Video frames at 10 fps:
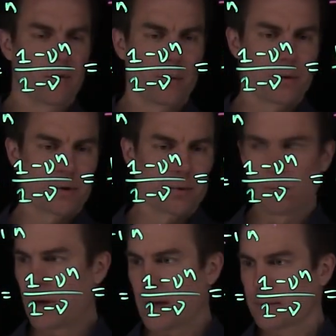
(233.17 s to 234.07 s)
for what this will
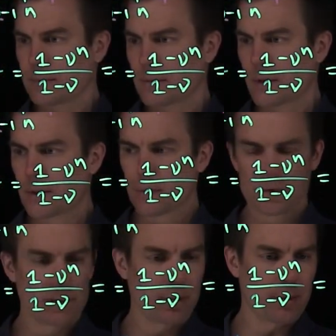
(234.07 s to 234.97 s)
be. This will
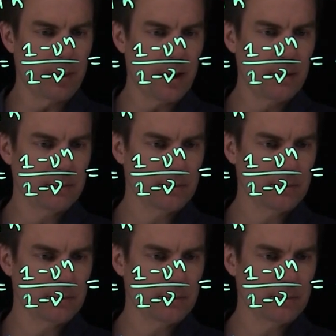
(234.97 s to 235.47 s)
simply be